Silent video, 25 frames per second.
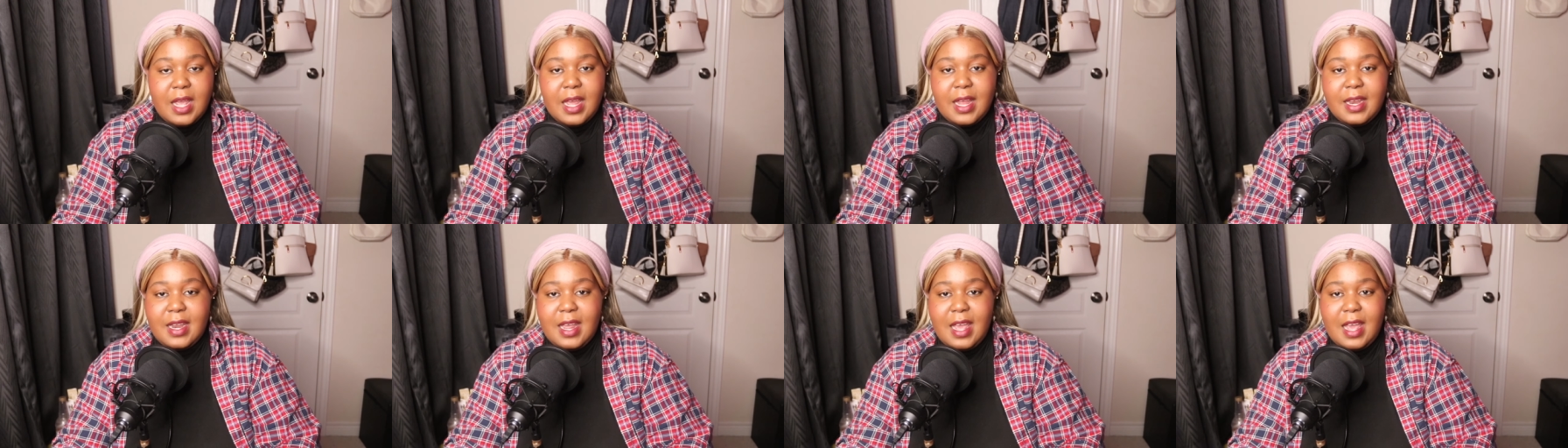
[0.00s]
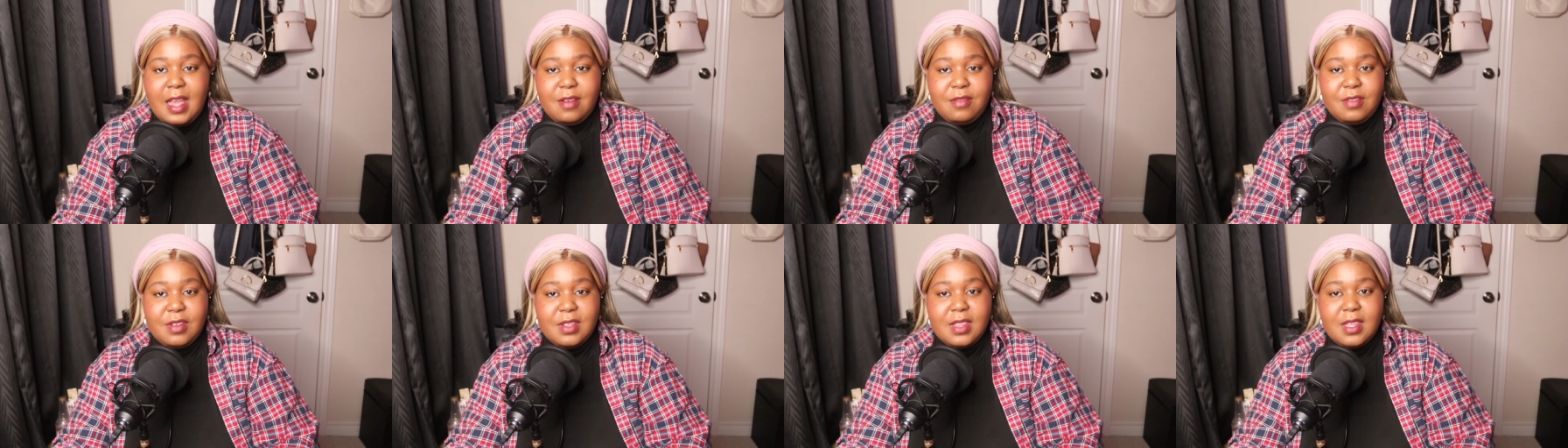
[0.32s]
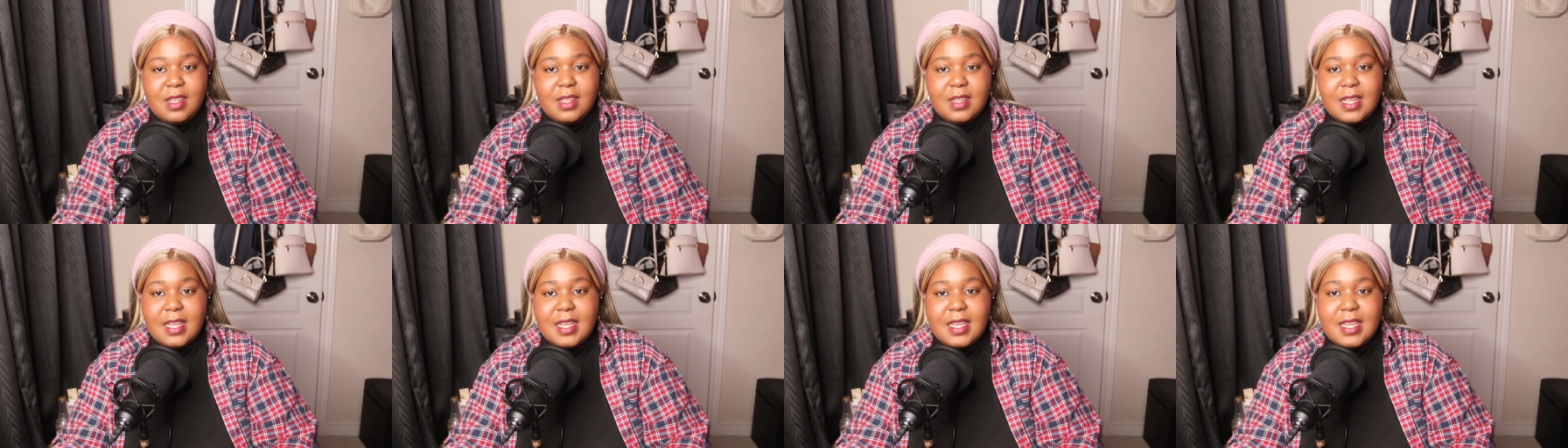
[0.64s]
And
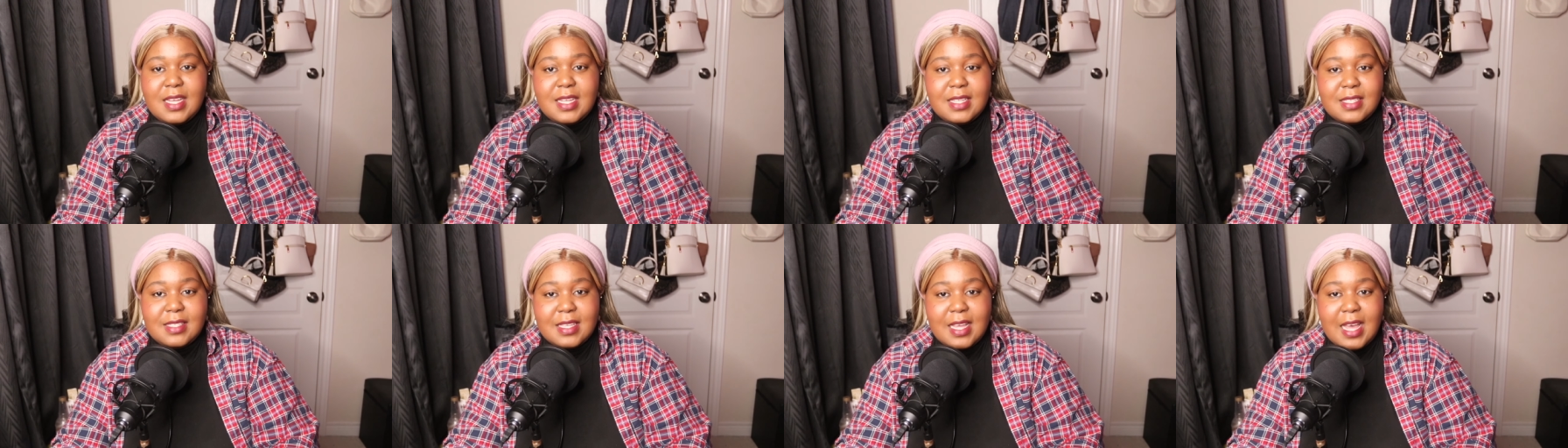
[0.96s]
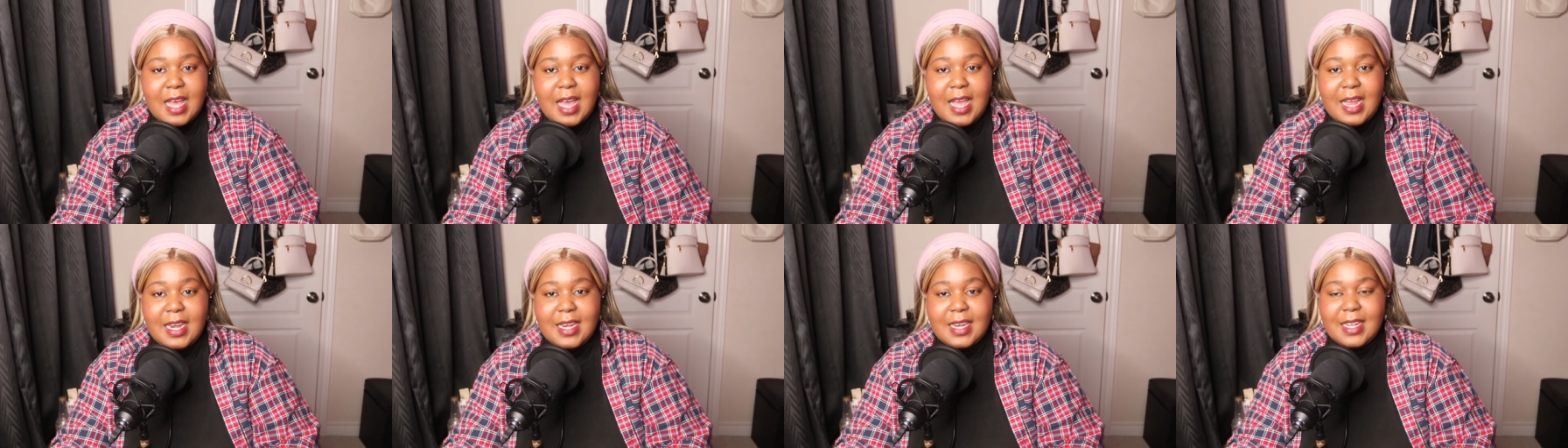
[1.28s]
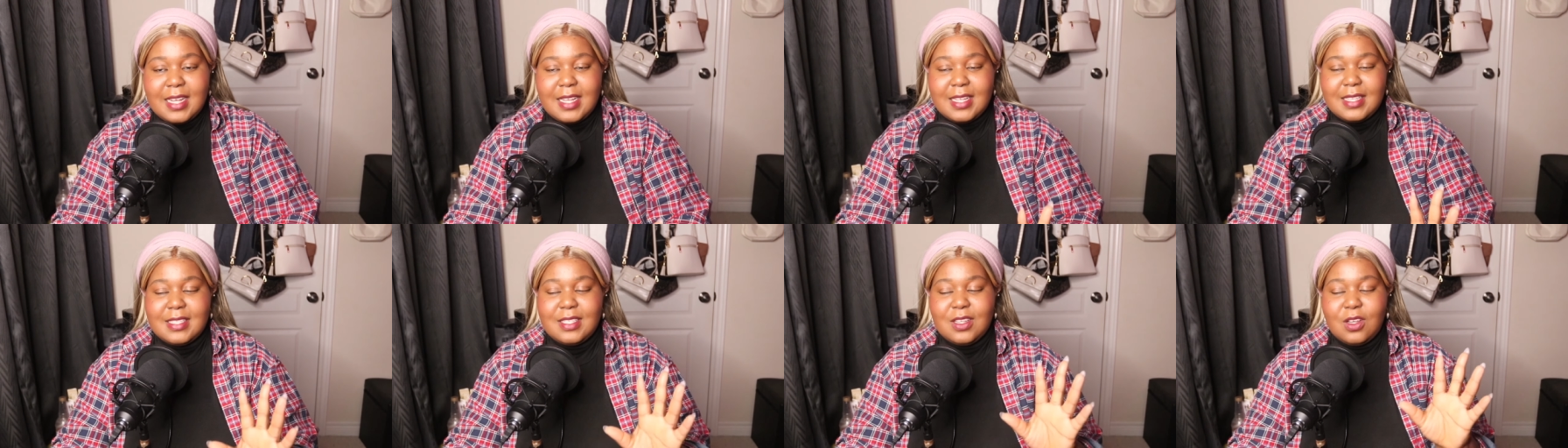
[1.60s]
everything that he said
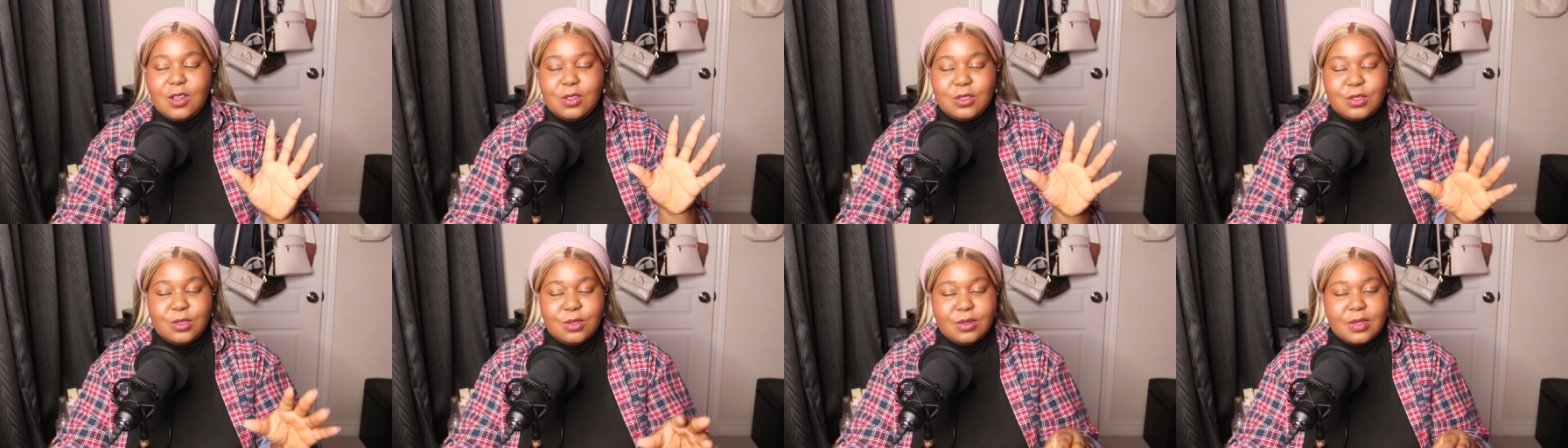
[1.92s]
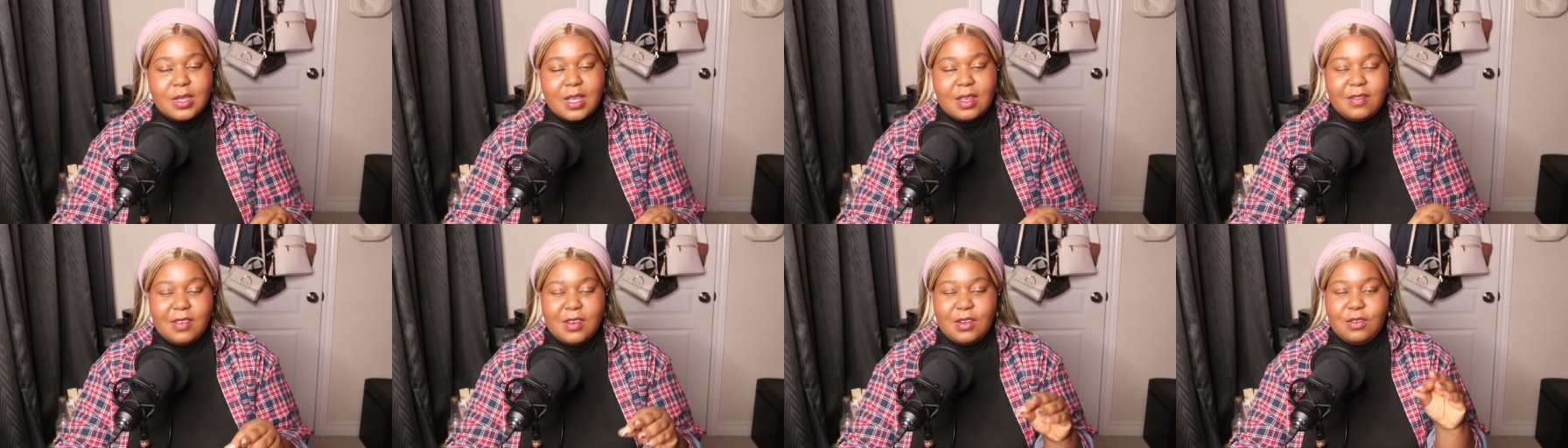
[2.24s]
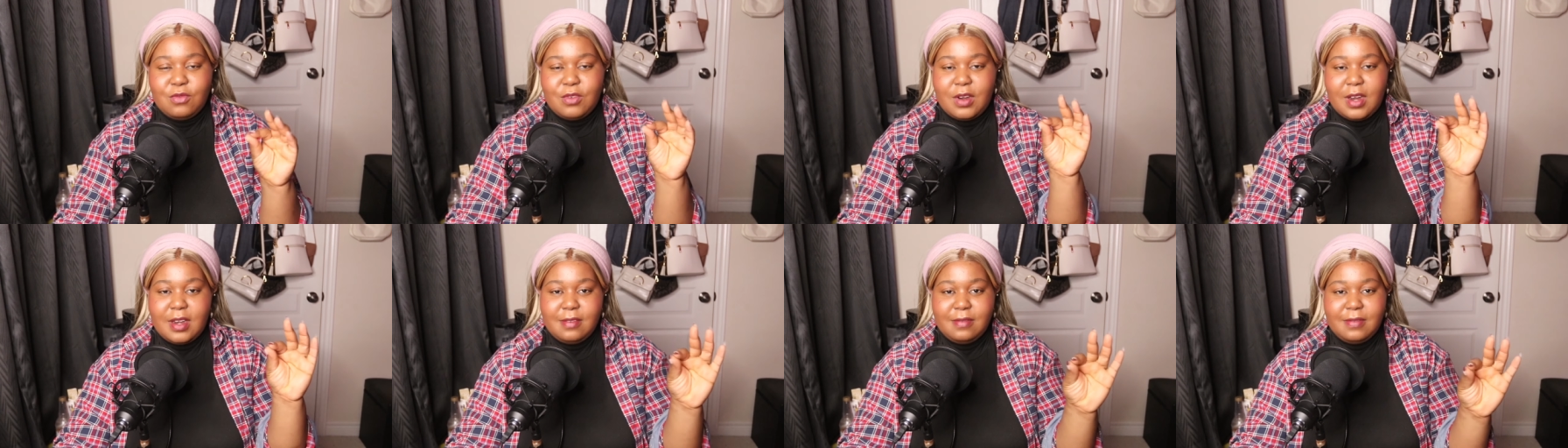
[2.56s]
is also
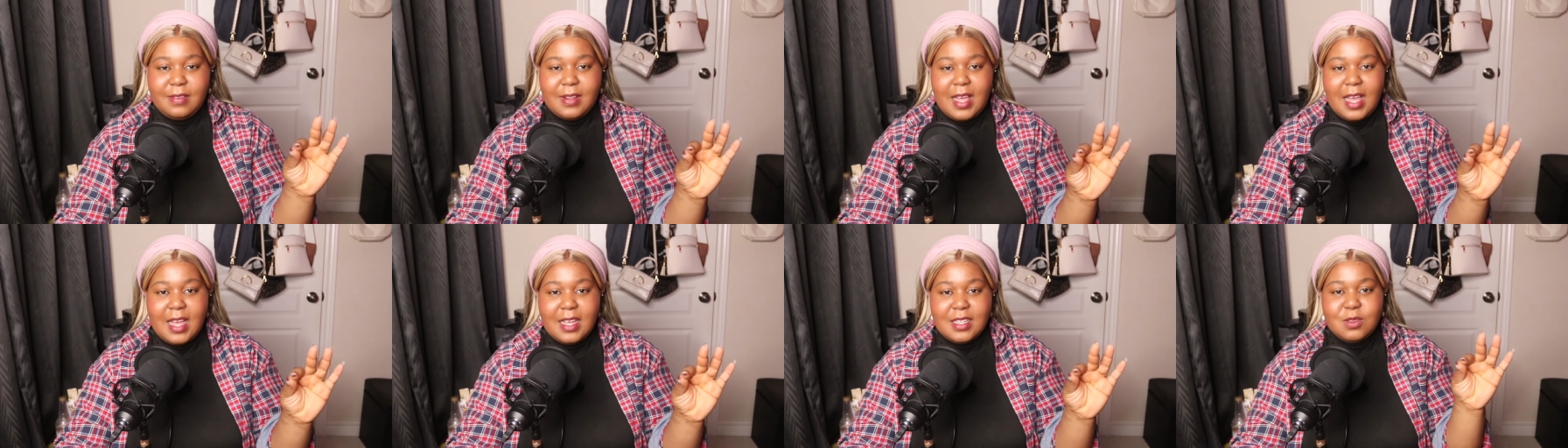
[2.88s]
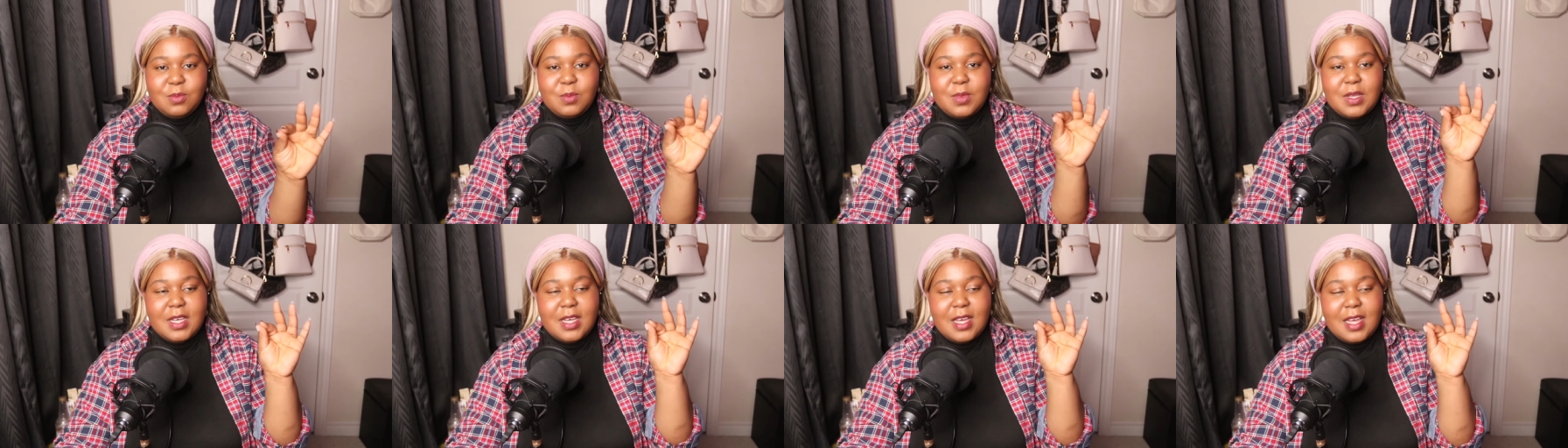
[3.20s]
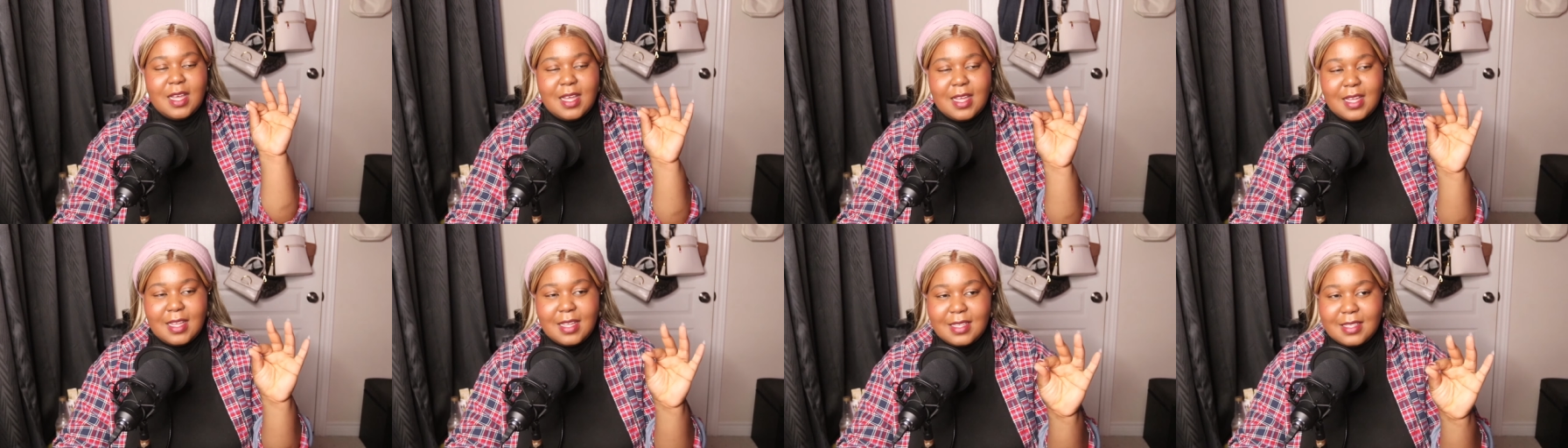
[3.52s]
given red flags
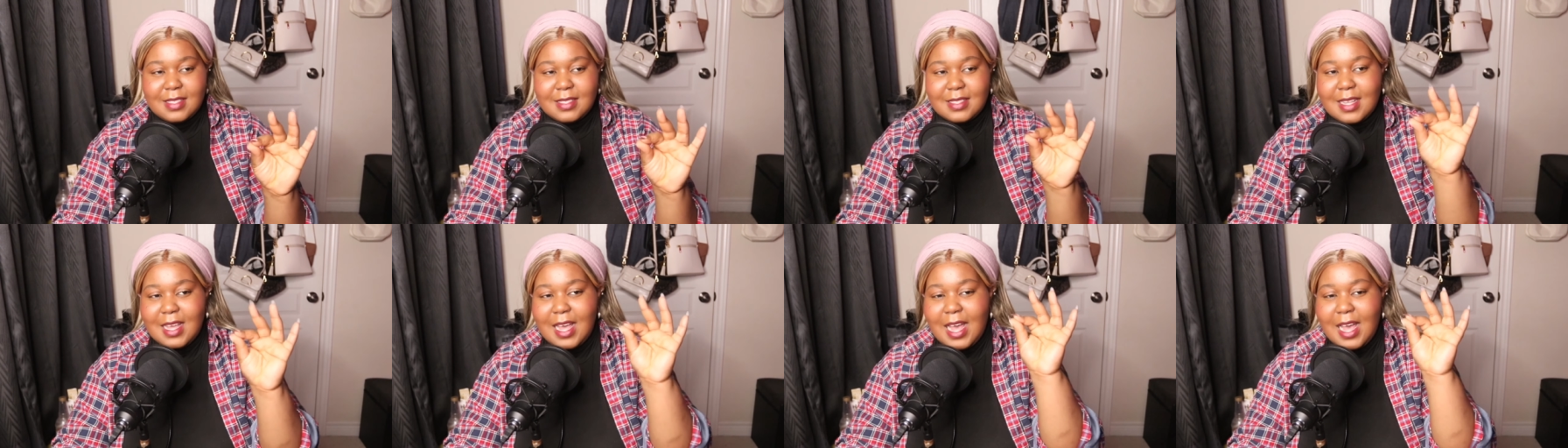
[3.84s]
because